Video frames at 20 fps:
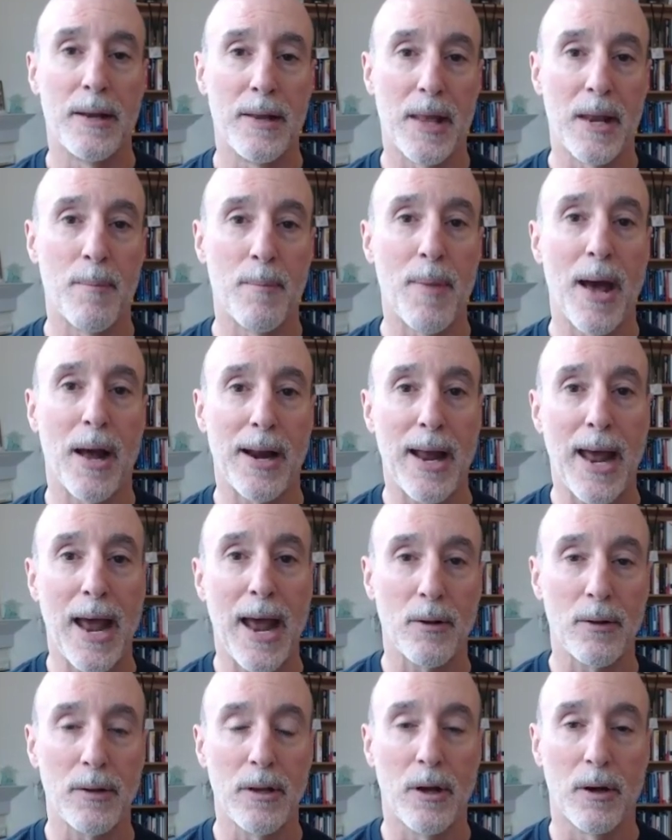and about
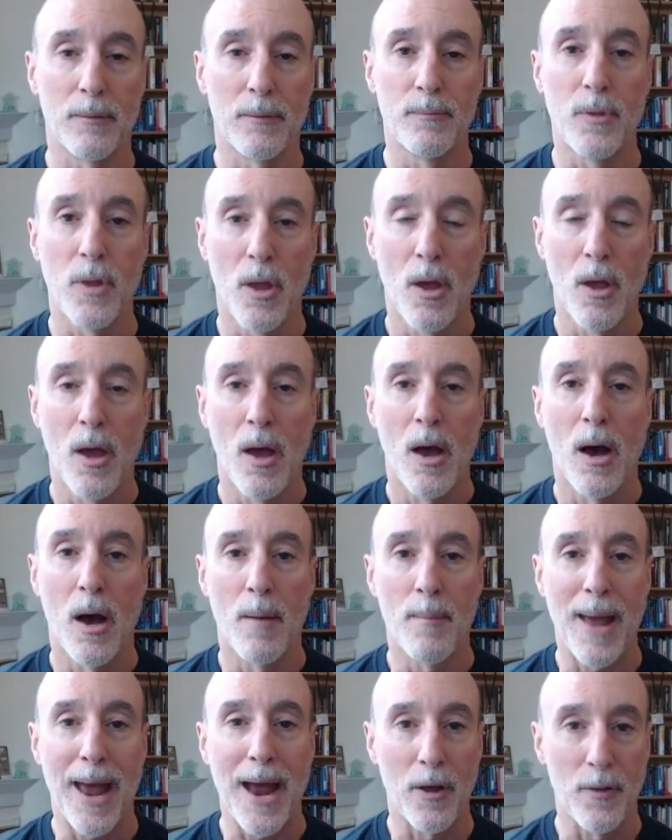
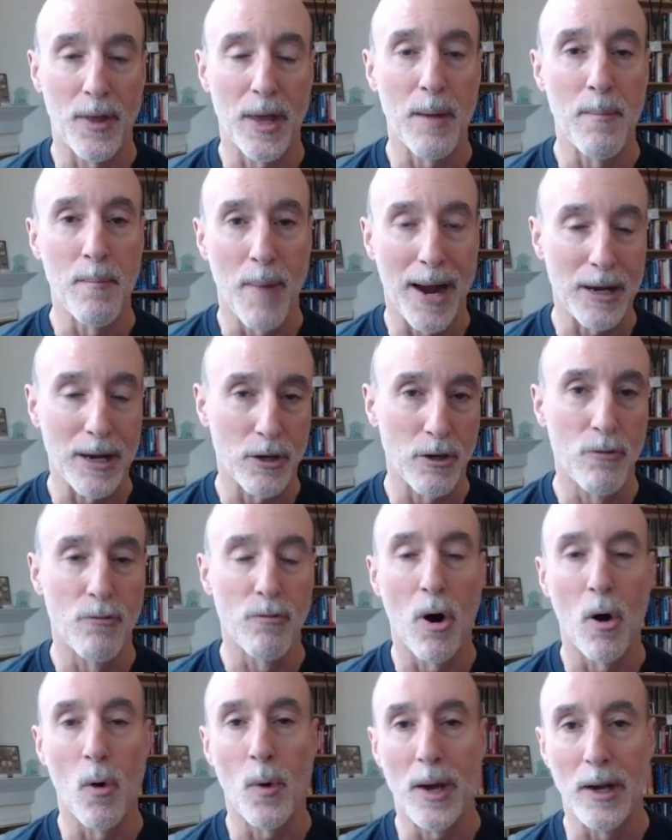how they might
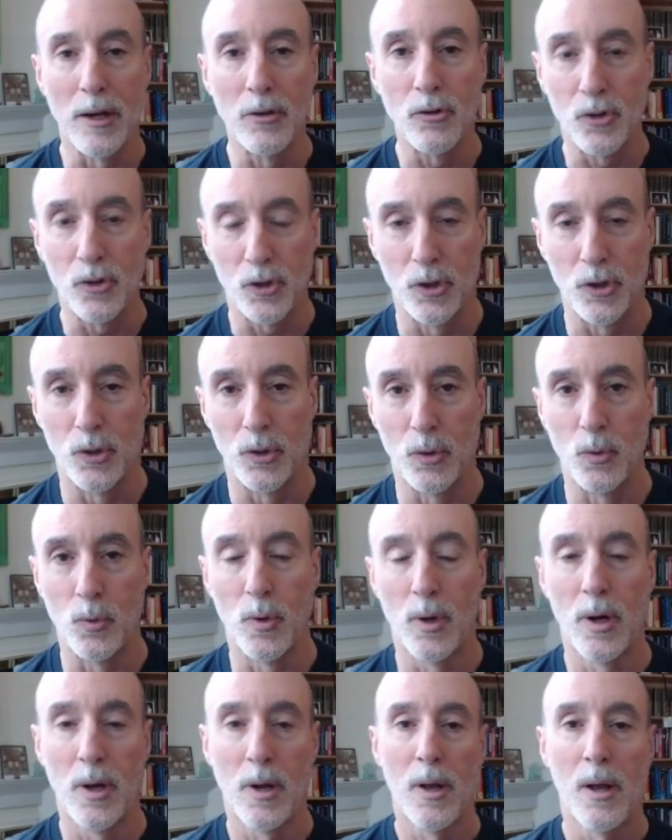grow
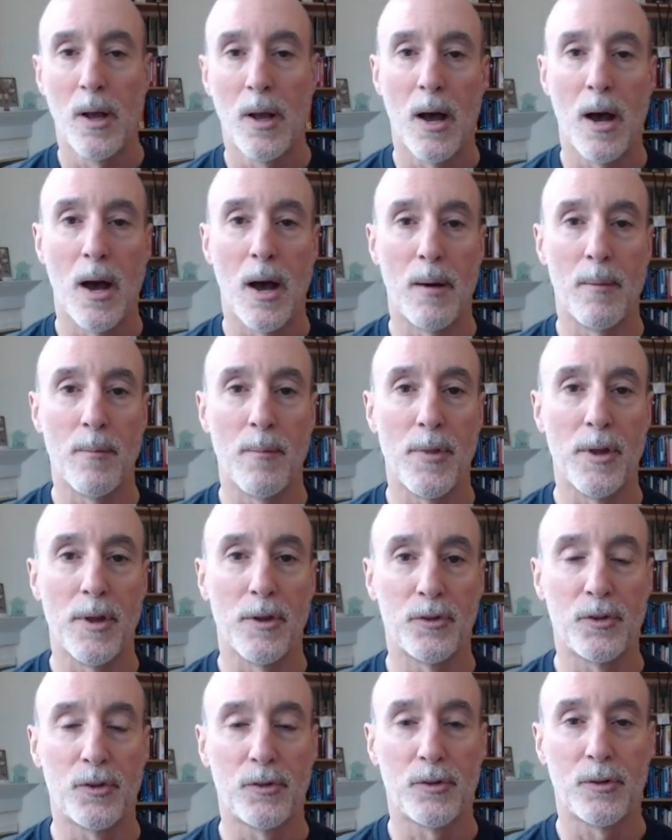into
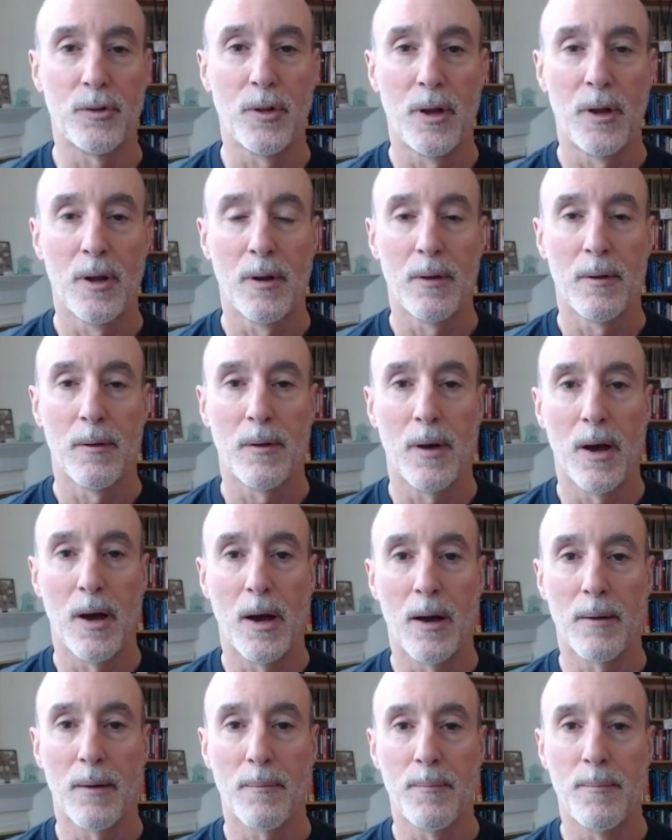this
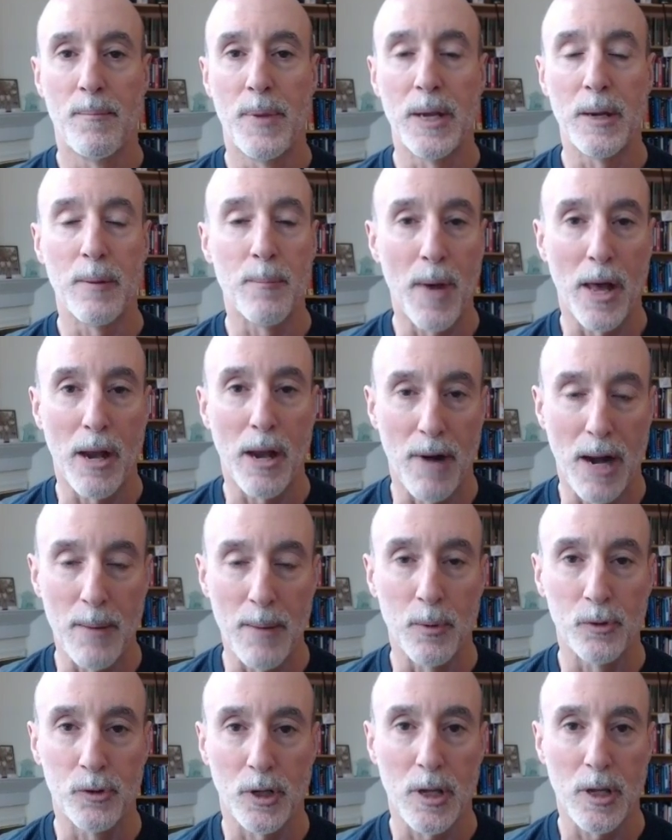being better
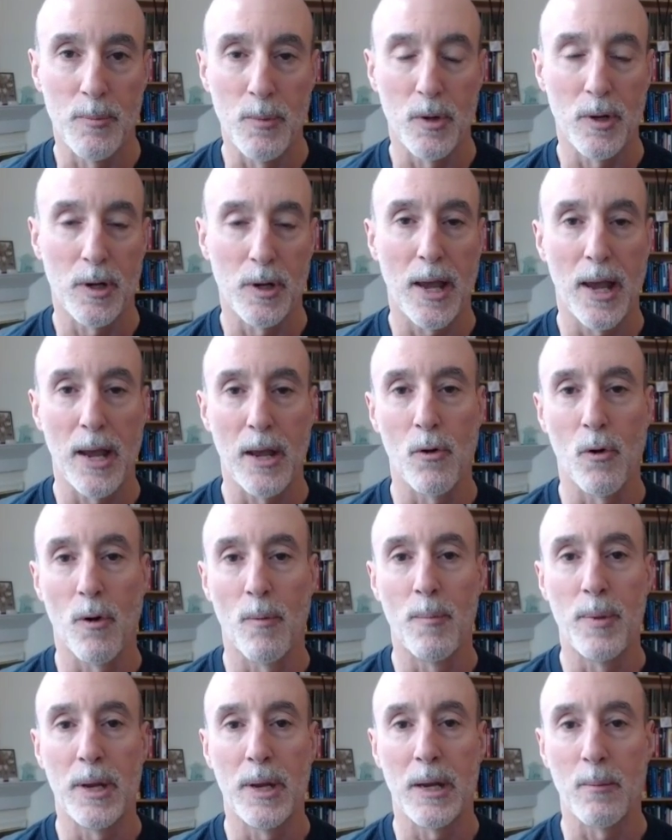able to communicate
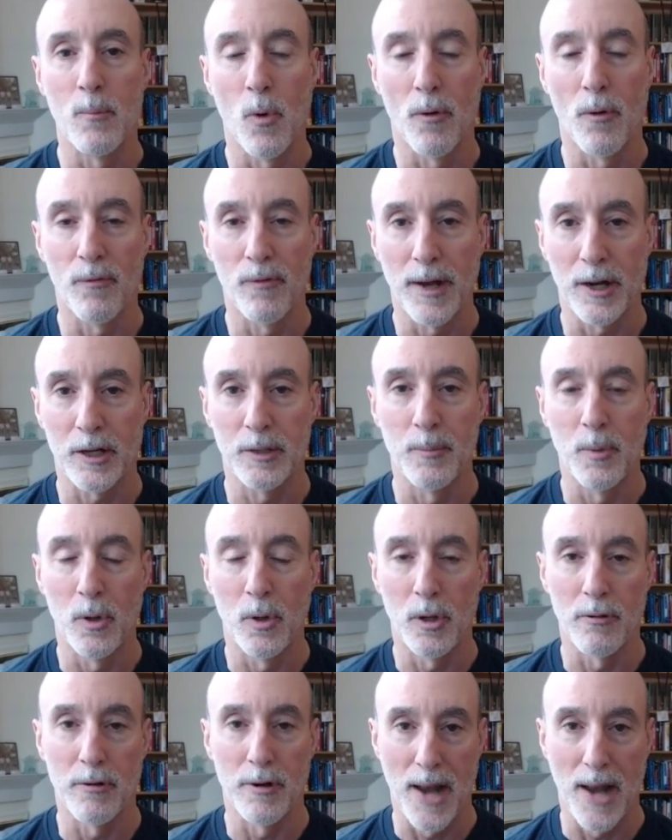or being more
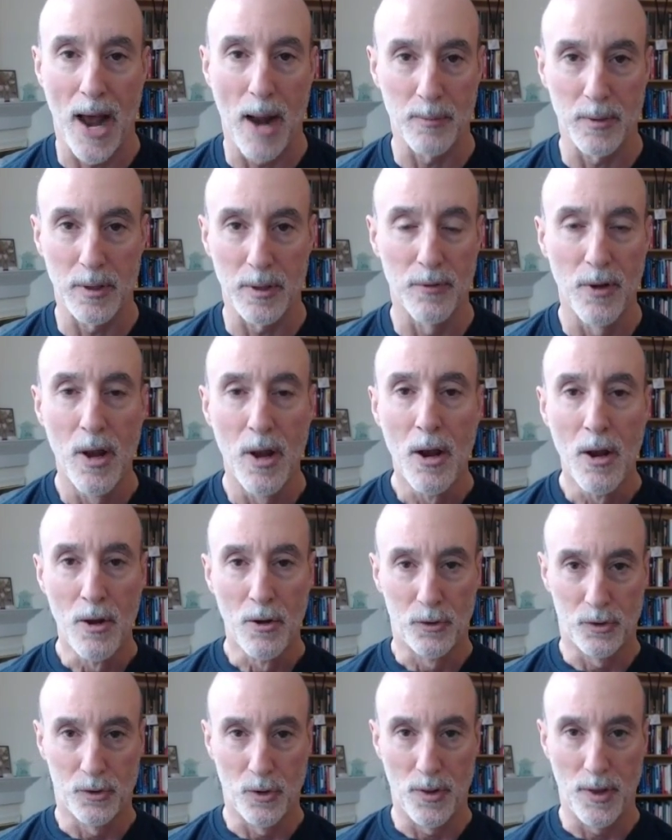flexible or adaptive.
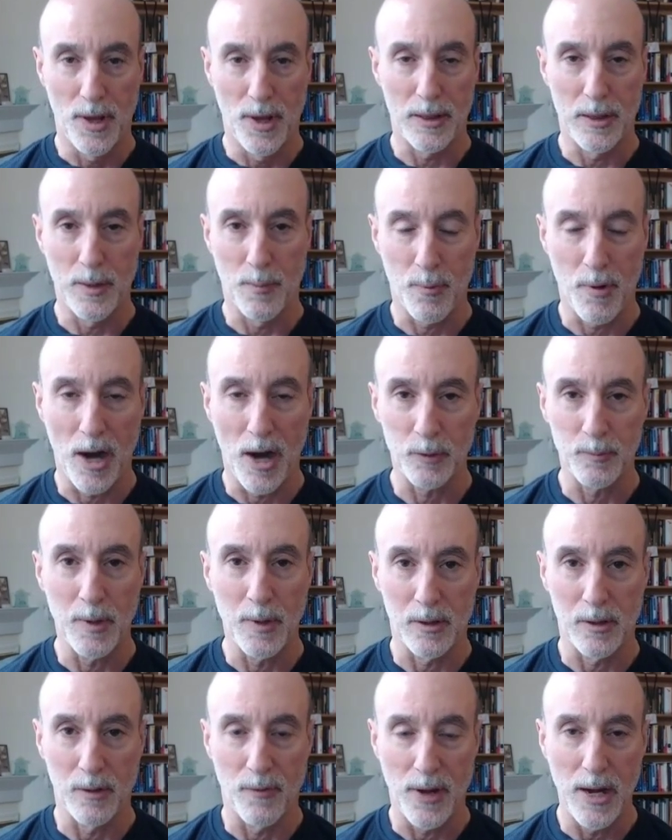So the
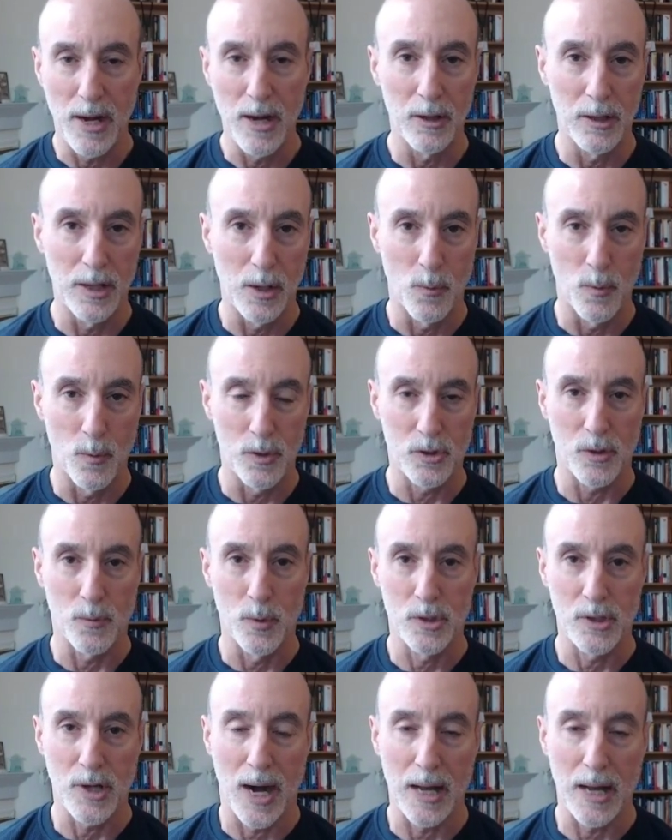prospect of healing,
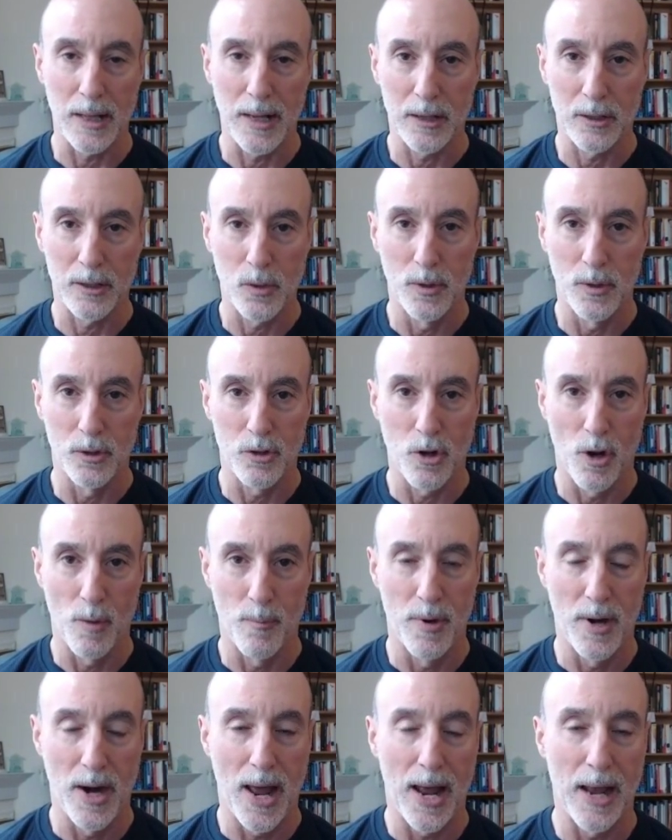which I like to
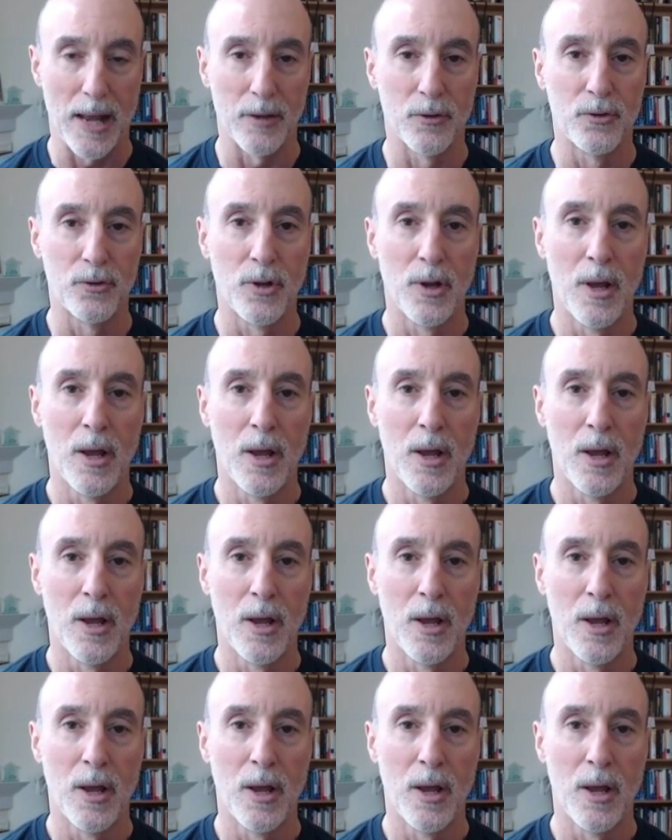interpret as